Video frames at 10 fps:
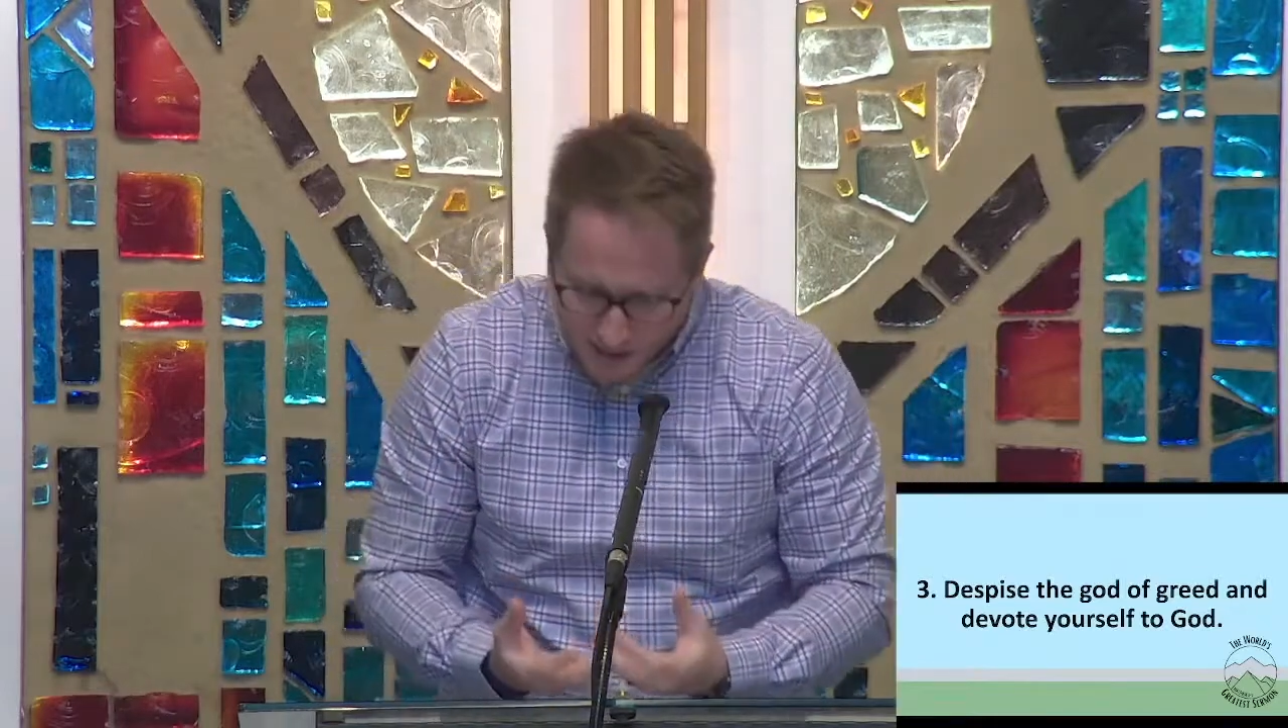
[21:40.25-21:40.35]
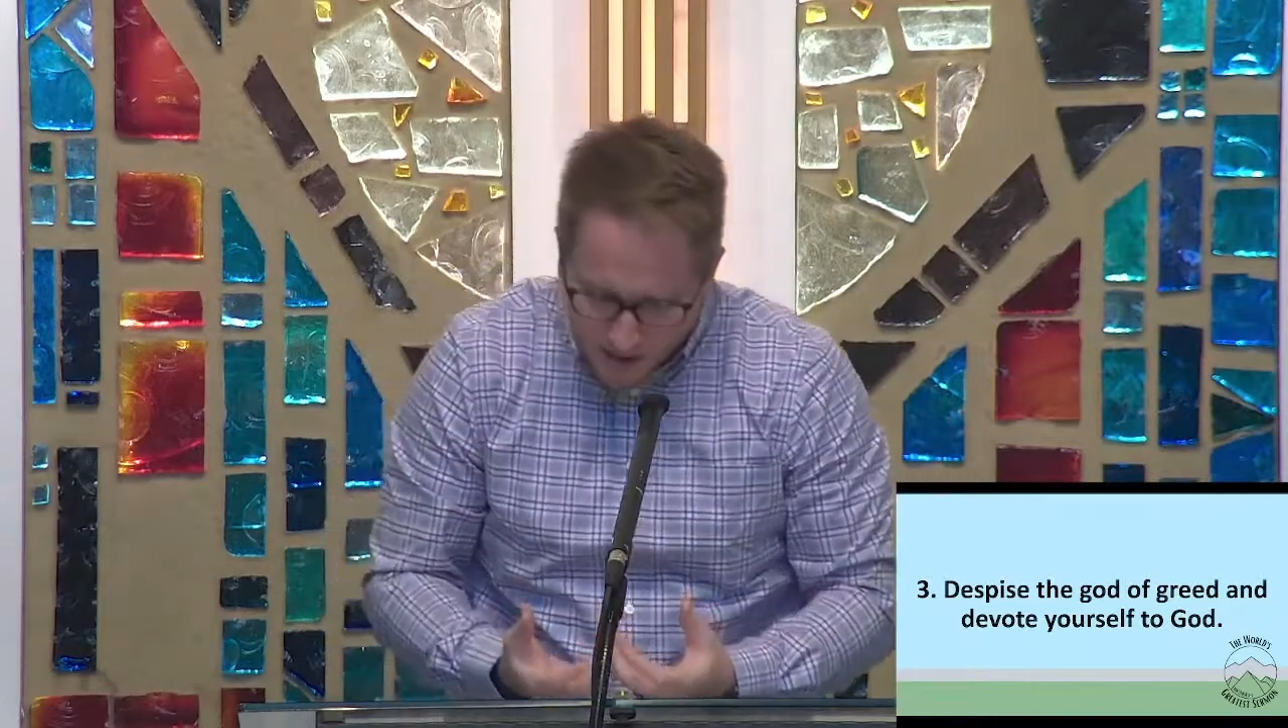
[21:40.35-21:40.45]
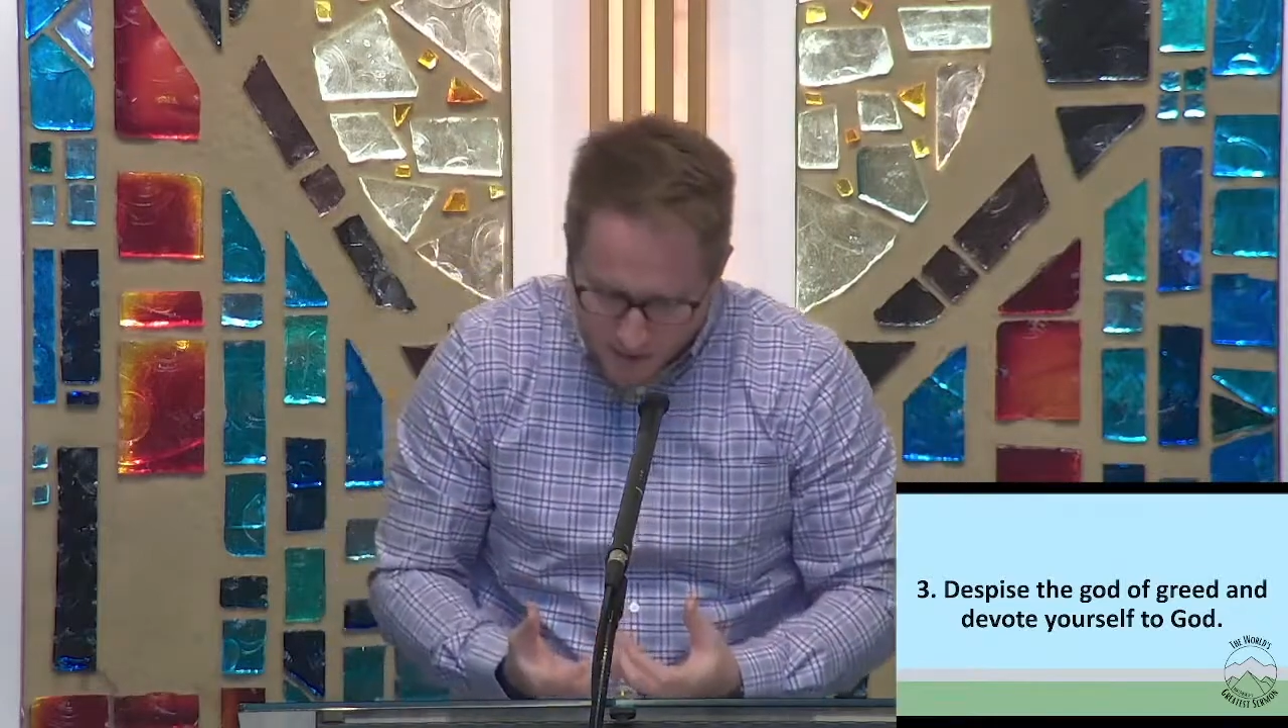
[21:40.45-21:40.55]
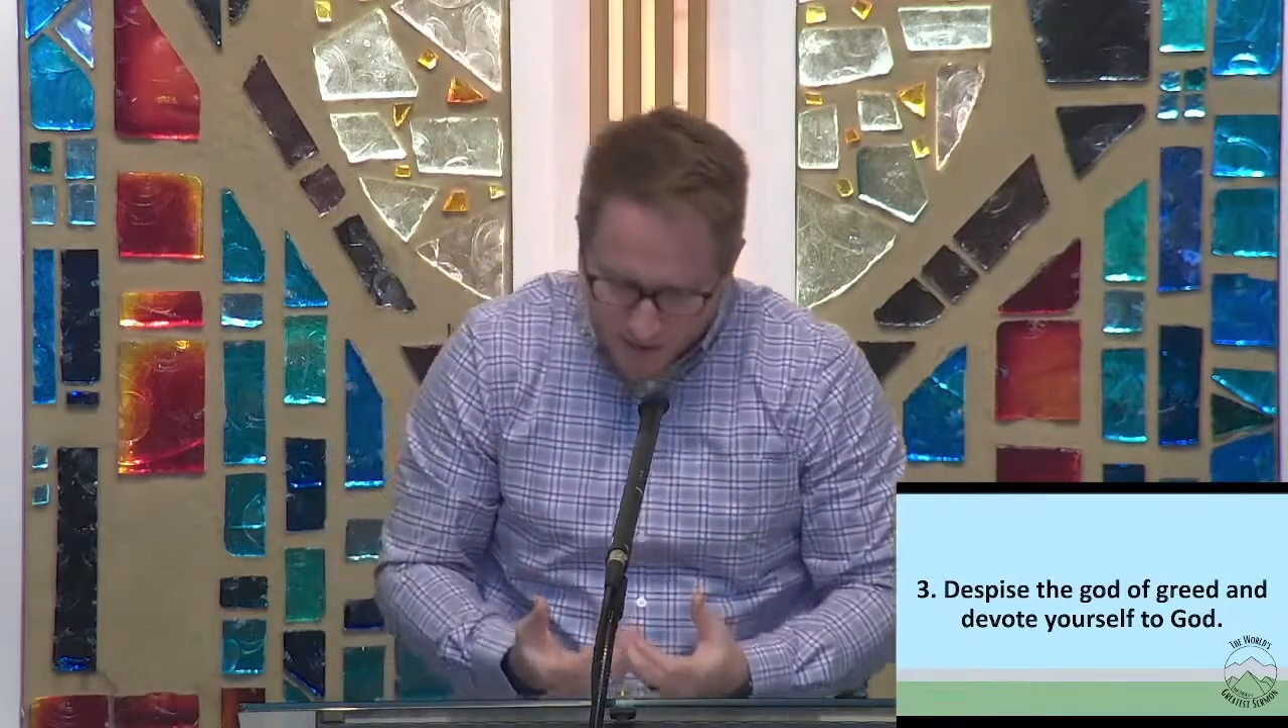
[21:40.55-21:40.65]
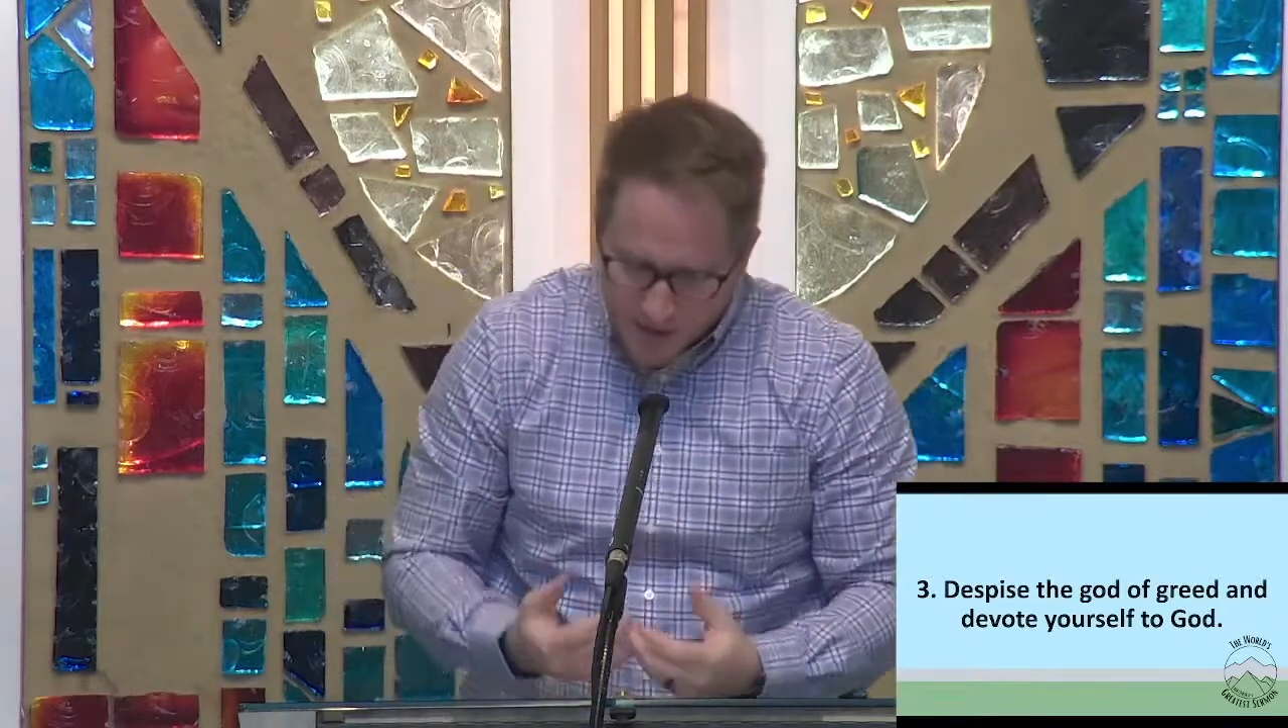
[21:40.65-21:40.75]

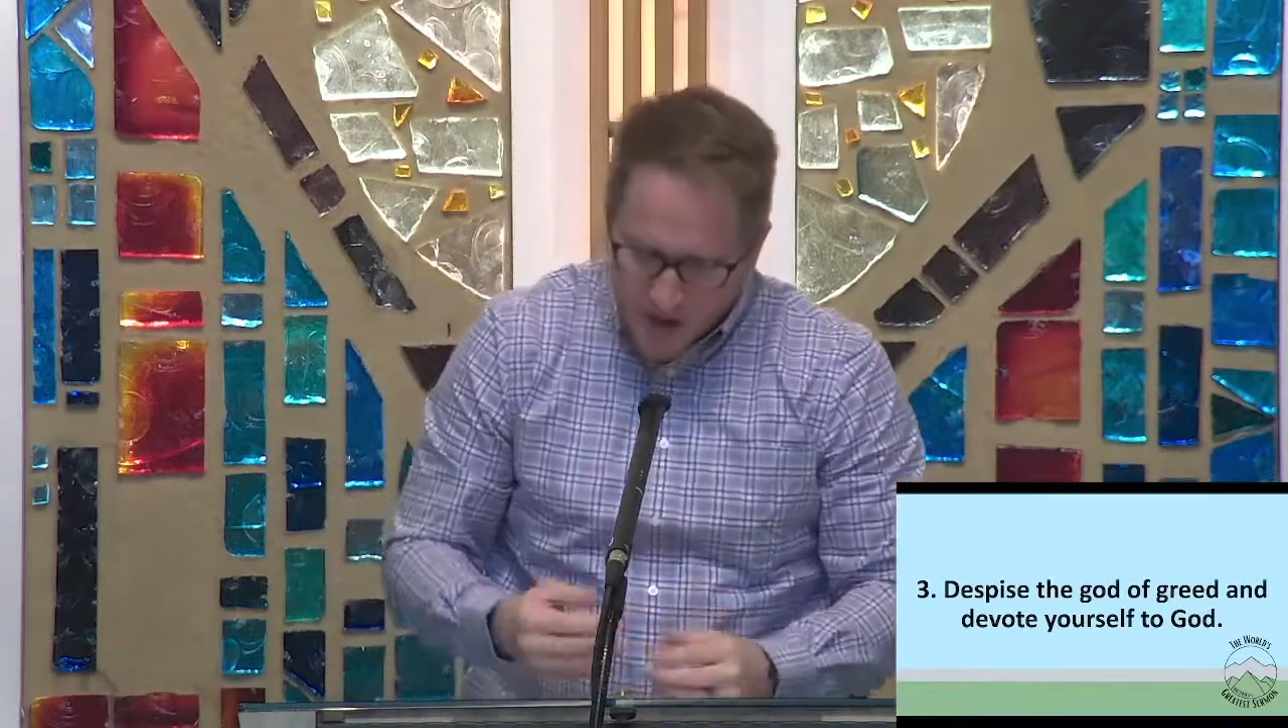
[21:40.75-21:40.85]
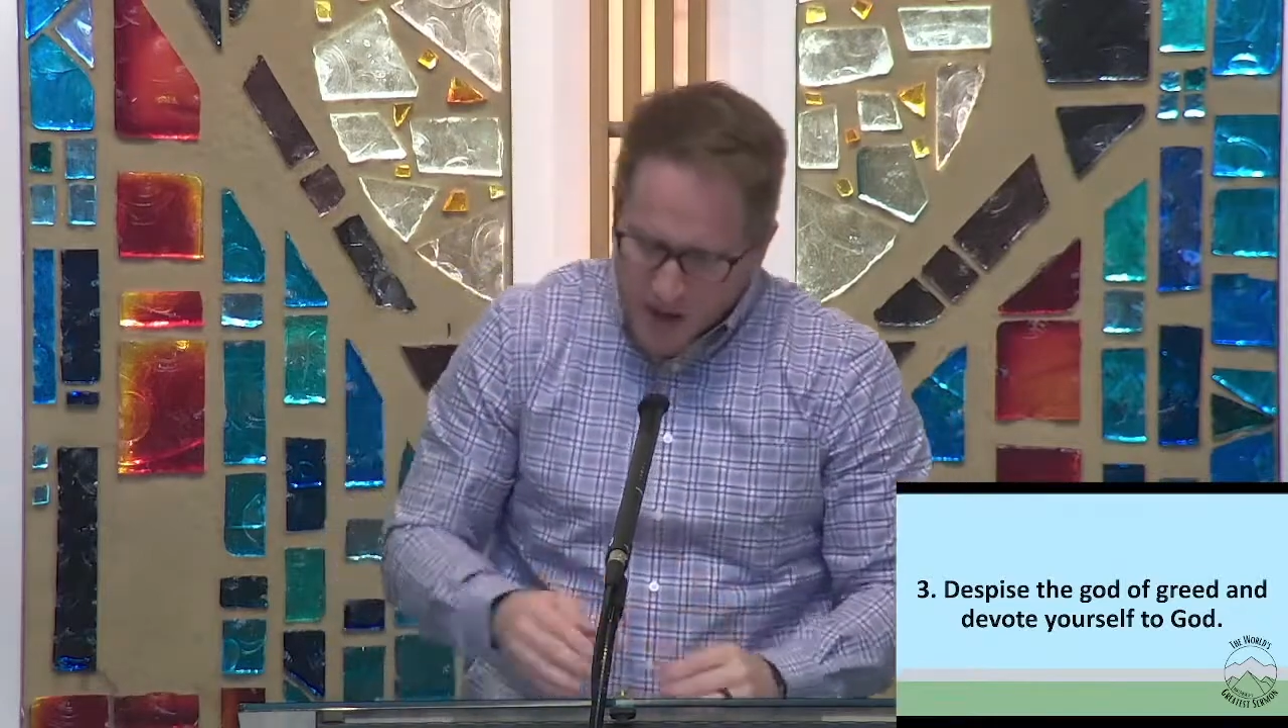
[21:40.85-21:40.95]
others,